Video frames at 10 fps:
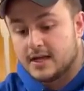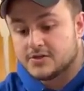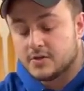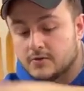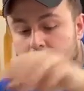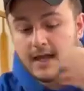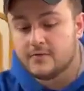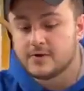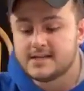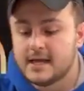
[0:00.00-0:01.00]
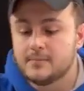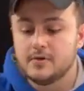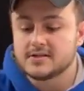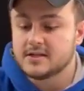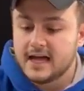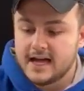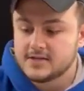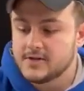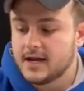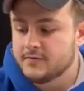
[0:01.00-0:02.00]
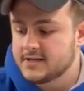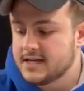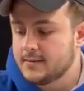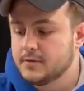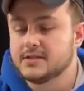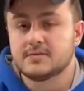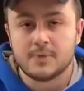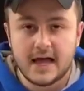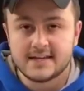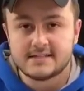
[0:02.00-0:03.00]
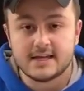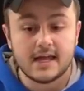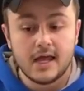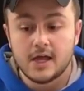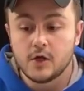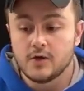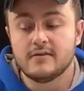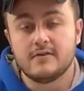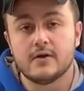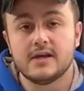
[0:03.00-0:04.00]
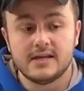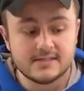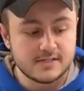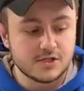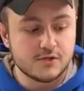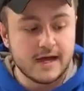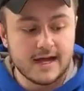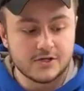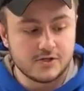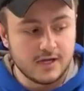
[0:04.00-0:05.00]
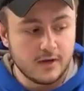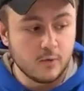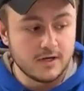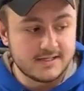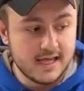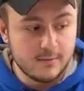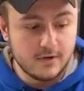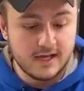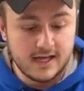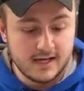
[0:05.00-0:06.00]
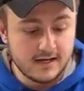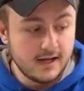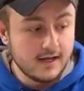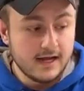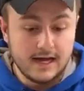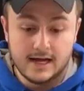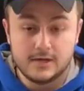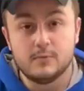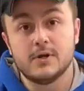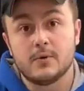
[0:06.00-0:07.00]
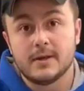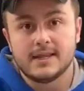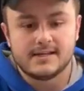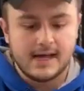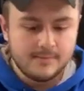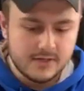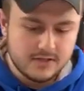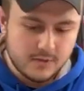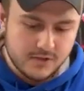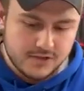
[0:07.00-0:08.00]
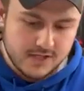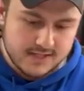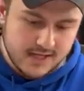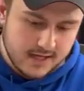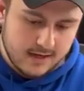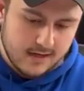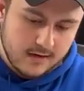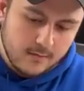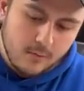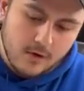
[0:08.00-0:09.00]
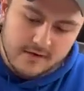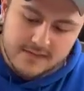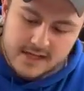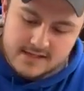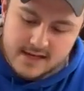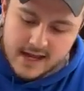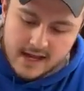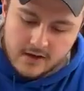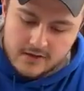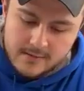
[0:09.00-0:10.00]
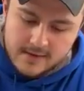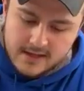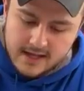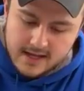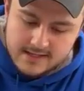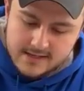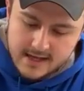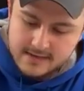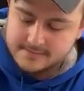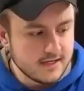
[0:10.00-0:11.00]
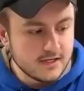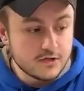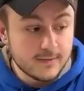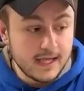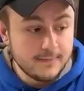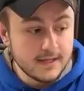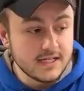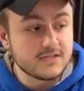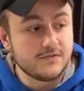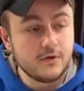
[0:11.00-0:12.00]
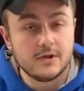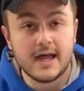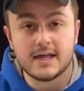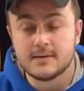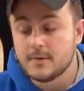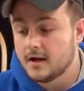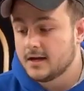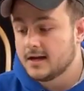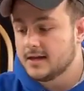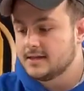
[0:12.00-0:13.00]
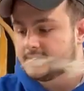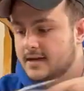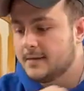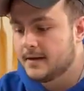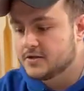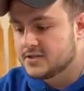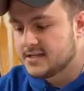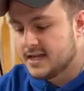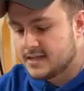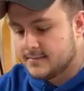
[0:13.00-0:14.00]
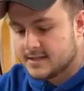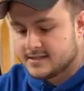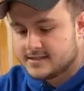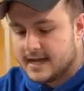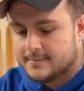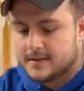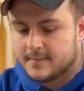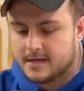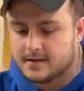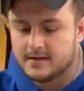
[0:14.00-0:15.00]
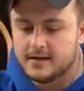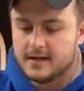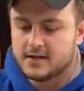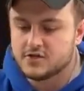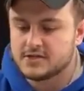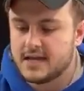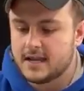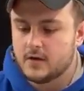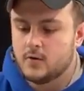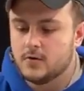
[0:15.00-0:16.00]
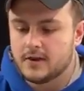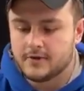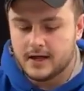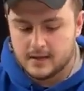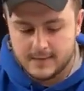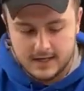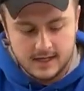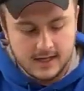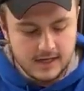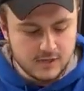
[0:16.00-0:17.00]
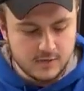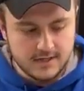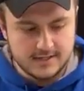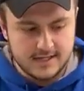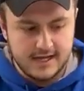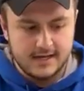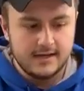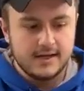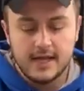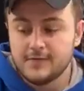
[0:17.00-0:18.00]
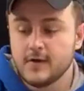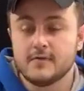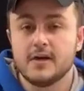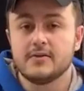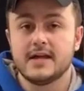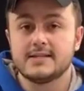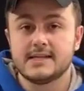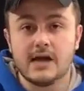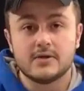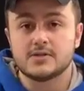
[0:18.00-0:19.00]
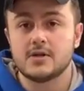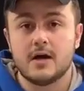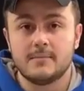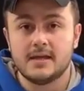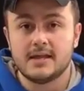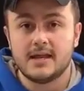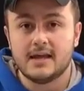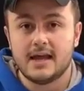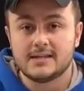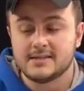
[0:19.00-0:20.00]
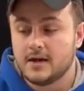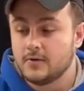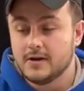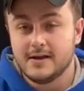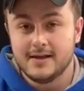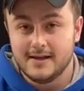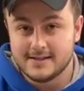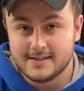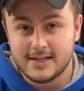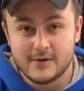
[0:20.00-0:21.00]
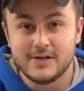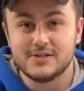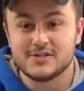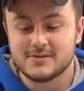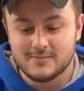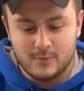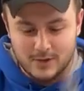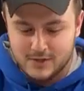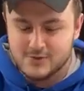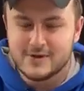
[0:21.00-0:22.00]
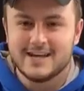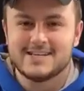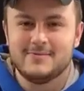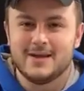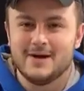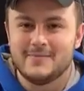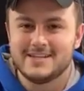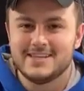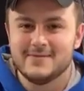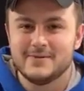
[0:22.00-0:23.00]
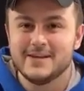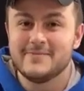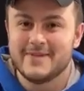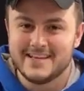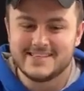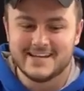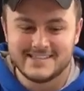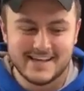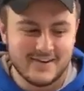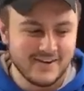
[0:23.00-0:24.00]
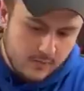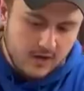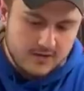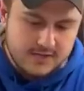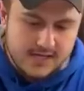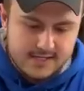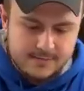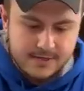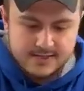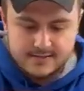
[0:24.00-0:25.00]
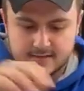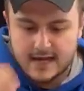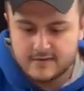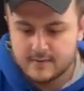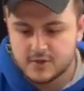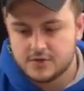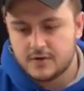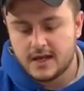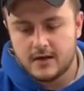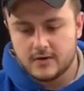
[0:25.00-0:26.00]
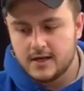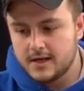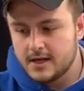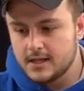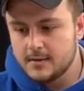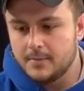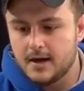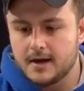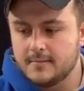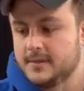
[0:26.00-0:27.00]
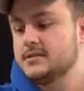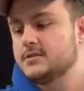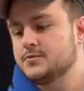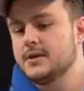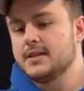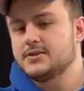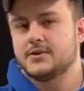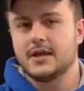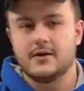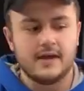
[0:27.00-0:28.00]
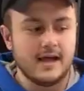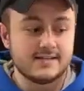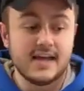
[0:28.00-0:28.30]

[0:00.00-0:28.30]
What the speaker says: So not every table is glass, not every table is plastic. You can very easily scratch a wood table, and we don't want that to happen. So we're just going to take more of these and angle them in, like I said. So I'm keeping these full length. I'm not going to cut these up. I'll just take them and stab them in, and it's just adding a whole other element into our design. And if you ever hear that sound, it's not me letting gas out. It's literally just when you drag something on my table, it makes that sound. I'll also take some pieces and have them shooting out the bottom. This is really turning out nice.